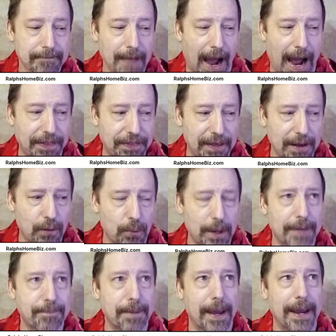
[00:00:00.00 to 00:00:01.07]
I think we
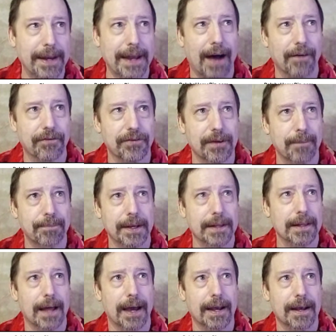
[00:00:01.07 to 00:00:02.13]
had paid out something
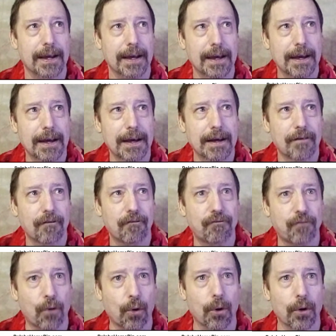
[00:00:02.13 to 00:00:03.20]
like
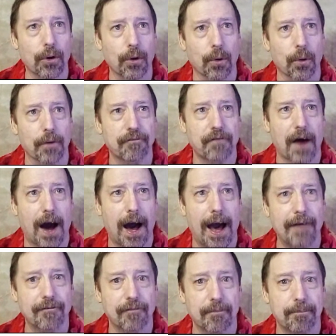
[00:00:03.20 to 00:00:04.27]
$4 or
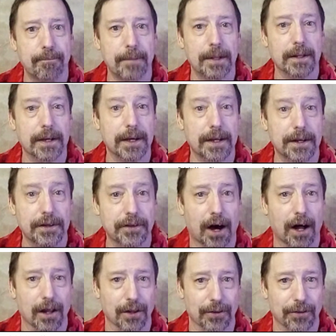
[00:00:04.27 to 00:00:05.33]
$5 million
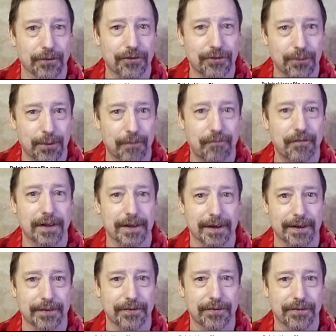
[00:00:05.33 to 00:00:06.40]
to
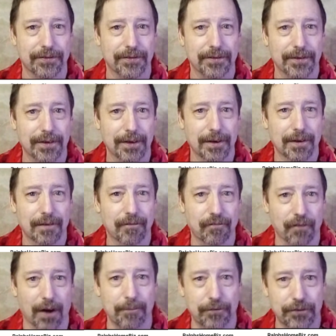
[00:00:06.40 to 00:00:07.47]
affiliates
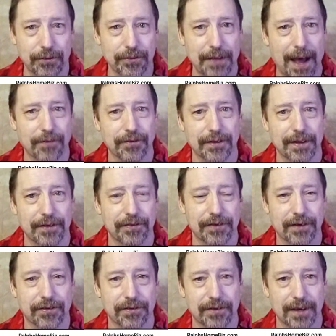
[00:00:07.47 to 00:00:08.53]
from
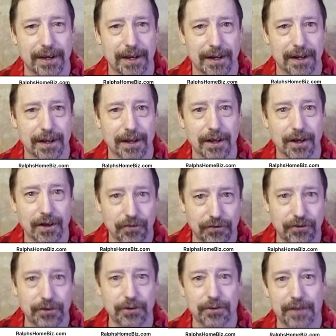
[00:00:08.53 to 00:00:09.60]
2016
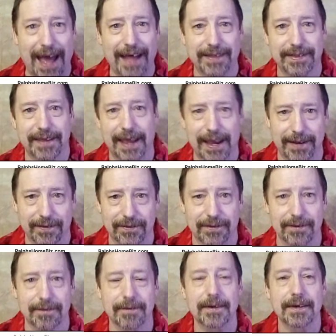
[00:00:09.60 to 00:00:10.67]
to that
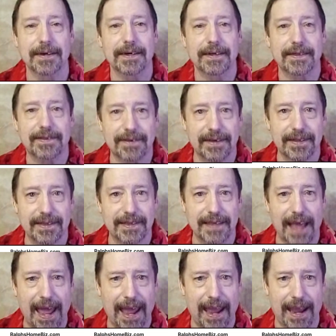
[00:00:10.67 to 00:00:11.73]
date.
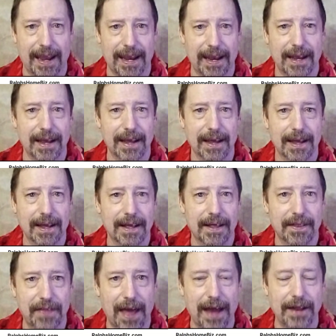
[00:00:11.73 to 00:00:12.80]
Today,
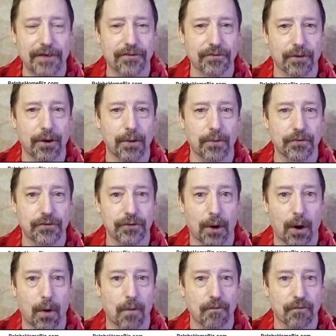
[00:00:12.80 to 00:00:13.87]
that has grown to
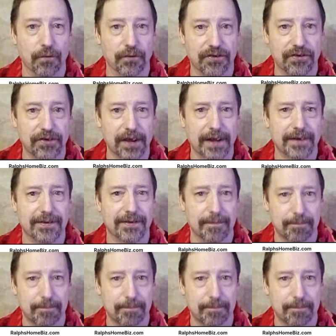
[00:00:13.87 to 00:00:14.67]
over $6